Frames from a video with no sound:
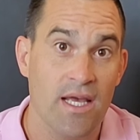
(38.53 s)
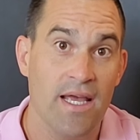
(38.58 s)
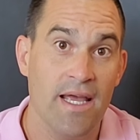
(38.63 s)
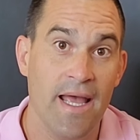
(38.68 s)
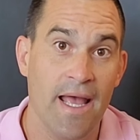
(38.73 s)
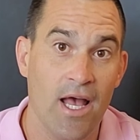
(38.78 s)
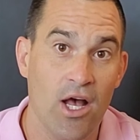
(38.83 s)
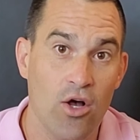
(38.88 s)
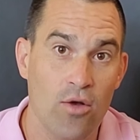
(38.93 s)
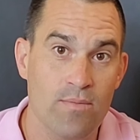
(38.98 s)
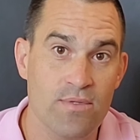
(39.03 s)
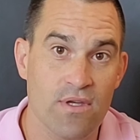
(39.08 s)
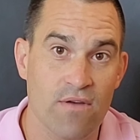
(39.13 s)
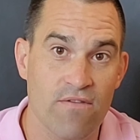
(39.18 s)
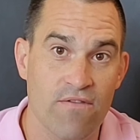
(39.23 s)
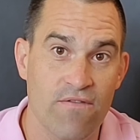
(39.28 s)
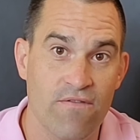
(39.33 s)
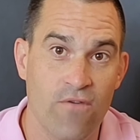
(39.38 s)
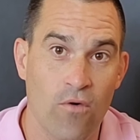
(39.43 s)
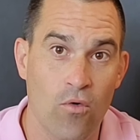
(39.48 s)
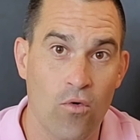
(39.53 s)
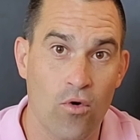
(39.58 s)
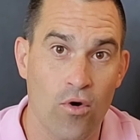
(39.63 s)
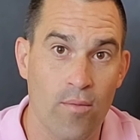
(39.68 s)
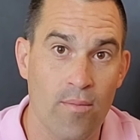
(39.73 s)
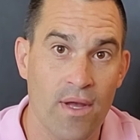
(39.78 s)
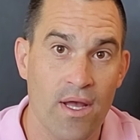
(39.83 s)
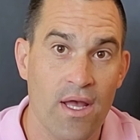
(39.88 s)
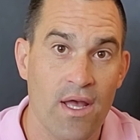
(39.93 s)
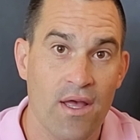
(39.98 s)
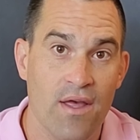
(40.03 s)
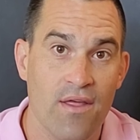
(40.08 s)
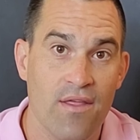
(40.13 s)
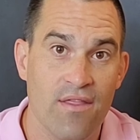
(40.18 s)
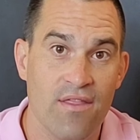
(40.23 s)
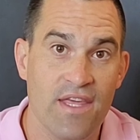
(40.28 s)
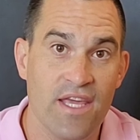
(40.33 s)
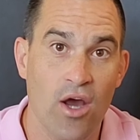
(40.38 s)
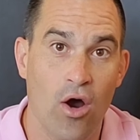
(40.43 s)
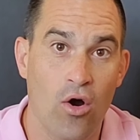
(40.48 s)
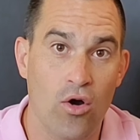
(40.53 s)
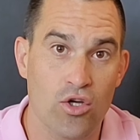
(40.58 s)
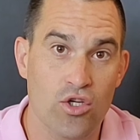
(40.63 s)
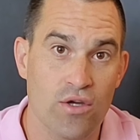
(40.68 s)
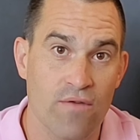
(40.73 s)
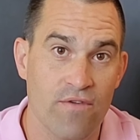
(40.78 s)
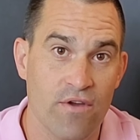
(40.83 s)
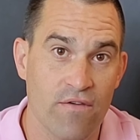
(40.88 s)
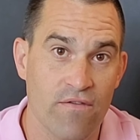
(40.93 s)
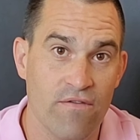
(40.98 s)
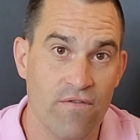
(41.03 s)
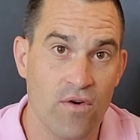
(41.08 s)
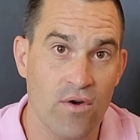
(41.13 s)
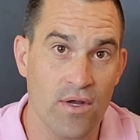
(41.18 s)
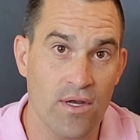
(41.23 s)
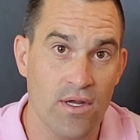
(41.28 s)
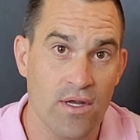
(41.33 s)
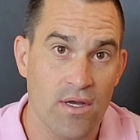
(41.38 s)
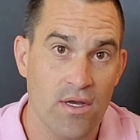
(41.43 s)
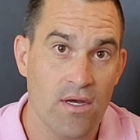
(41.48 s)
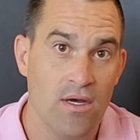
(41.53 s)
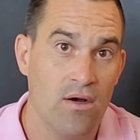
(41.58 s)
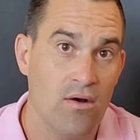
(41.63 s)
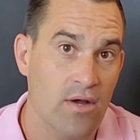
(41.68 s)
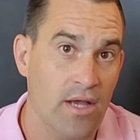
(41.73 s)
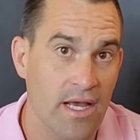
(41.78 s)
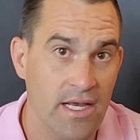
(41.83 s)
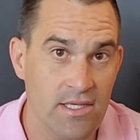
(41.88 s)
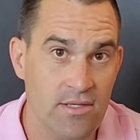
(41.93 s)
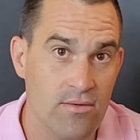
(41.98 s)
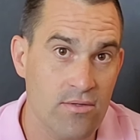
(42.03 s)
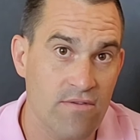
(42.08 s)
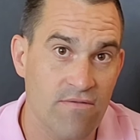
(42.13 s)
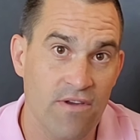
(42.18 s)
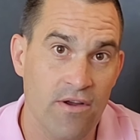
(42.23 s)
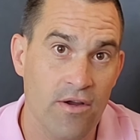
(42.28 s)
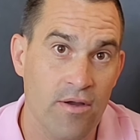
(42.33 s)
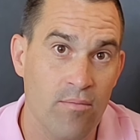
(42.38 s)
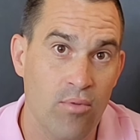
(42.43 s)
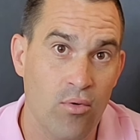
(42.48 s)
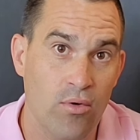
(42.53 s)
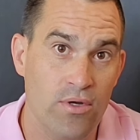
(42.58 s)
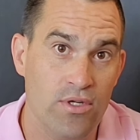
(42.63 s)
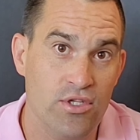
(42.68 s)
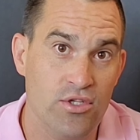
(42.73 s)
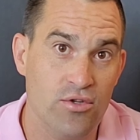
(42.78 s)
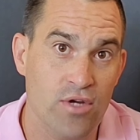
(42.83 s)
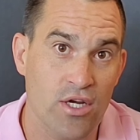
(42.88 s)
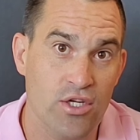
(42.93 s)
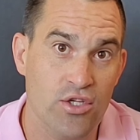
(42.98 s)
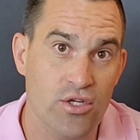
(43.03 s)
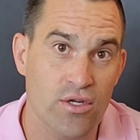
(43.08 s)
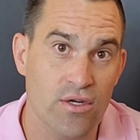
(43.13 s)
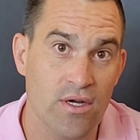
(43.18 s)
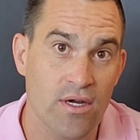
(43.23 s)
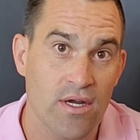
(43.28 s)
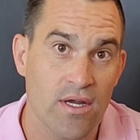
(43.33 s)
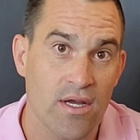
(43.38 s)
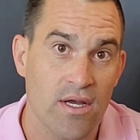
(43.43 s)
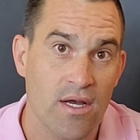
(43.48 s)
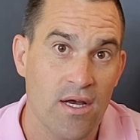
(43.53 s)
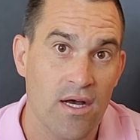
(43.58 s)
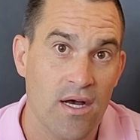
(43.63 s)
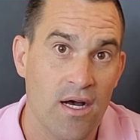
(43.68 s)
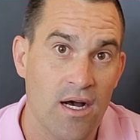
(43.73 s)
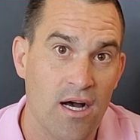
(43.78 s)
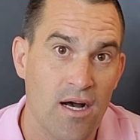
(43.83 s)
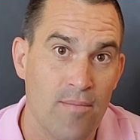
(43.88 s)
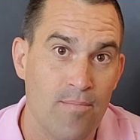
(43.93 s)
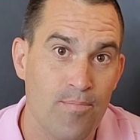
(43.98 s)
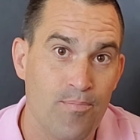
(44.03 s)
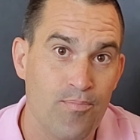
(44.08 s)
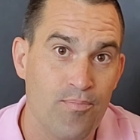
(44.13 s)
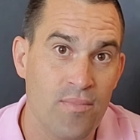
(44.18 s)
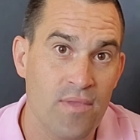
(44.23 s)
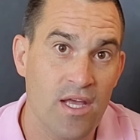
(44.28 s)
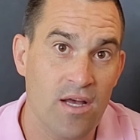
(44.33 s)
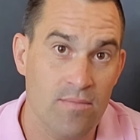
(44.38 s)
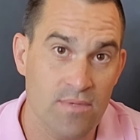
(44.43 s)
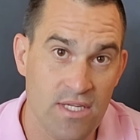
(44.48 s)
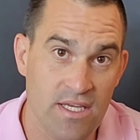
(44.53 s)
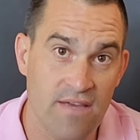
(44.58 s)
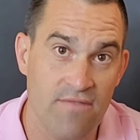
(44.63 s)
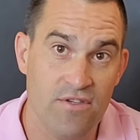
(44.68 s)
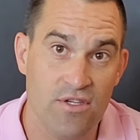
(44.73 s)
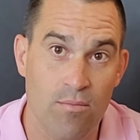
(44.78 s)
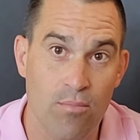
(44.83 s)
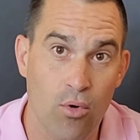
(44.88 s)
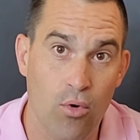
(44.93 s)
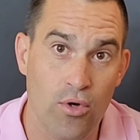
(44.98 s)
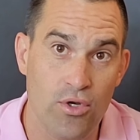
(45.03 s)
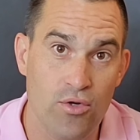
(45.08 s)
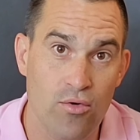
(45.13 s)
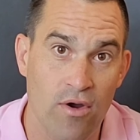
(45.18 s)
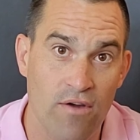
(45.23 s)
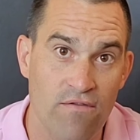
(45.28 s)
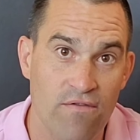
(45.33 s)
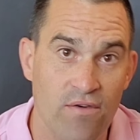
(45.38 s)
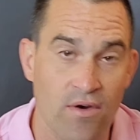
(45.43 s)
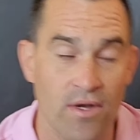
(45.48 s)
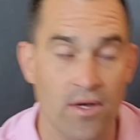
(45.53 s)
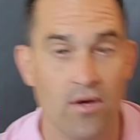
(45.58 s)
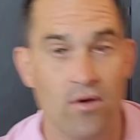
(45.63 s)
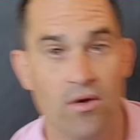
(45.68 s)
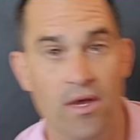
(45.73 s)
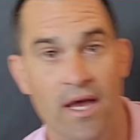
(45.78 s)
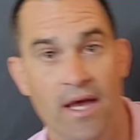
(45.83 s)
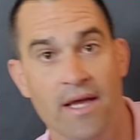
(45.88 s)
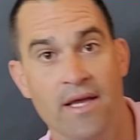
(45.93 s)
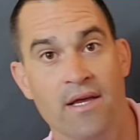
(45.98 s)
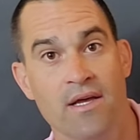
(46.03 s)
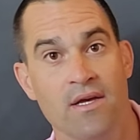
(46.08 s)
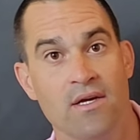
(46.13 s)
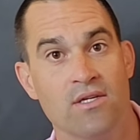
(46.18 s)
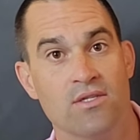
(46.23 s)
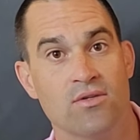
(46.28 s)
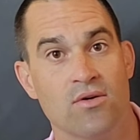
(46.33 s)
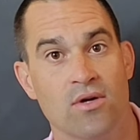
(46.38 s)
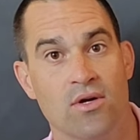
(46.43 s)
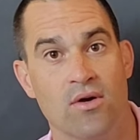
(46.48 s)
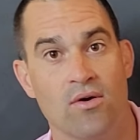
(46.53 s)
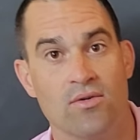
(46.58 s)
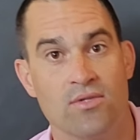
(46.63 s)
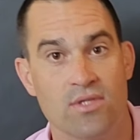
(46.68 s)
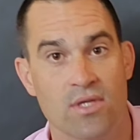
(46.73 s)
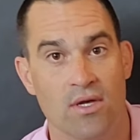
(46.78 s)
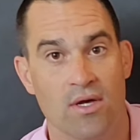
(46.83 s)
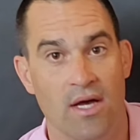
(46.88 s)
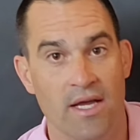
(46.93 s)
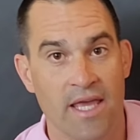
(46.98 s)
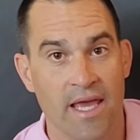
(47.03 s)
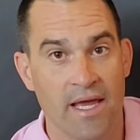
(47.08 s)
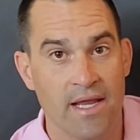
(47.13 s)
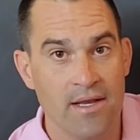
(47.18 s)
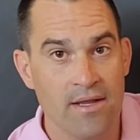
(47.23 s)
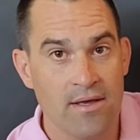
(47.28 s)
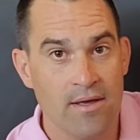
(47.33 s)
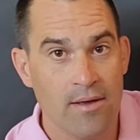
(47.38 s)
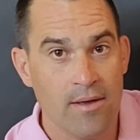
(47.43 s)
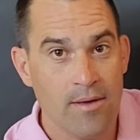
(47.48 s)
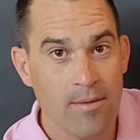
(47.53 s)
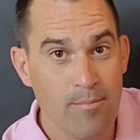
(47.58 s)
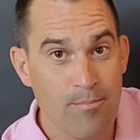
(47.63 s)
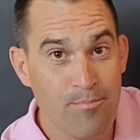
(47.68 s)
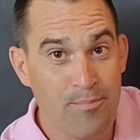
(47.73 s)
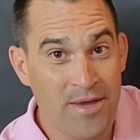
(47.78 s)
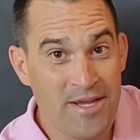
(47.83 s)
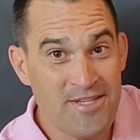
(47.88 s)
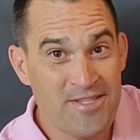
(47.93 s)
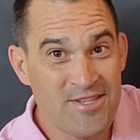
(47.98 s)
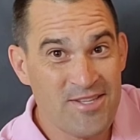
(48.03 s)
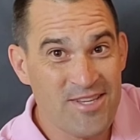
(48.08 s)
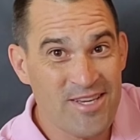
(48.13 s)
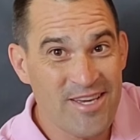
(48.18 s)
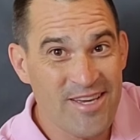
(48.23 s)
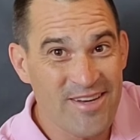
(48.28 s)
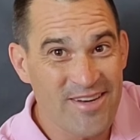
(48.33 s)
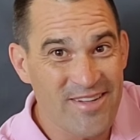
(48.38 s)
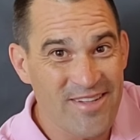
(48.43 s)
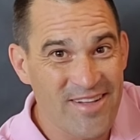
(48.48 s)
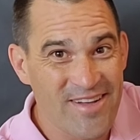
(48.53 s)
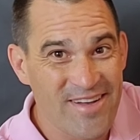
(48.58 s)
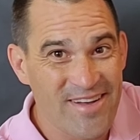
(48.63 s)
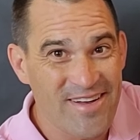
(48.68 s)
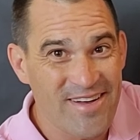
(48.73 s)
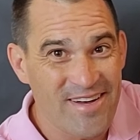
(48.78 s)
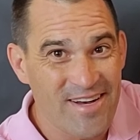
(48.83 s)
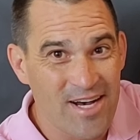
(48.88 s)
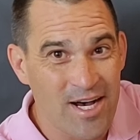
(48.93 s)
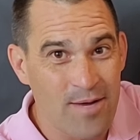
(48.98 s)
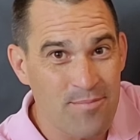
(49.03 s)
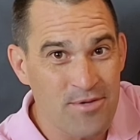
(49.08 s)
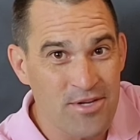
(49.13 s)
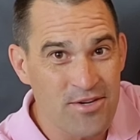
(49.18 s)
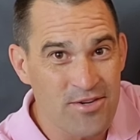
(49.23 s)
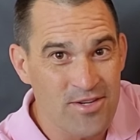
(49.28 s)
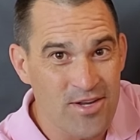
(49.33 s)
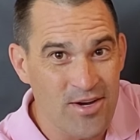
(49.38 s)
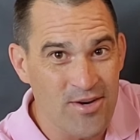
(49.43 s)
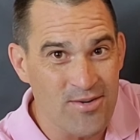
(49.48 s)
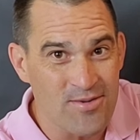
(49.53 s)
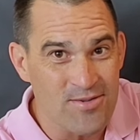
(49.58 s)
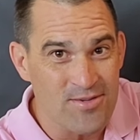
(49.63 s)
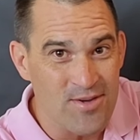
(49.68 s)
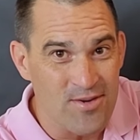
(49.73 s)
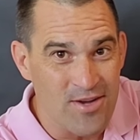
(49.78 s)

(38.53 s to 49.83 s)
It helps form the arch of your foot. Okay, so it's a very important structure. Helps give support to our foot. Okay, so it goes again, base of the heel up to your toes.